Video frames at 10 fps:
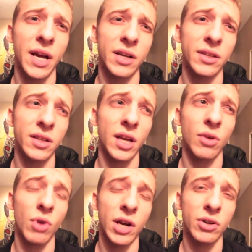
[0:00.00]
Back in the
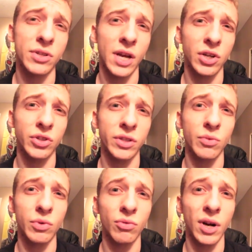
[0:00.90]
day, writers actually
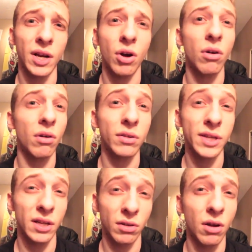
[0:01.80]
would write all
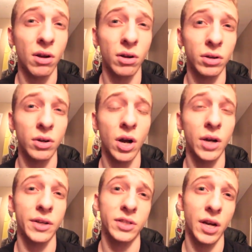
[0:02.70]
day long
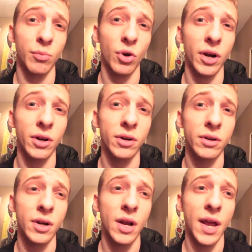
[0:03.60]
on a typewriter
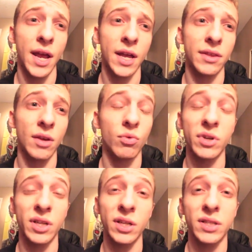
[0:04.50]
and they
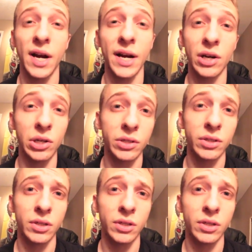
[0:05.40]
wouldn't get tired.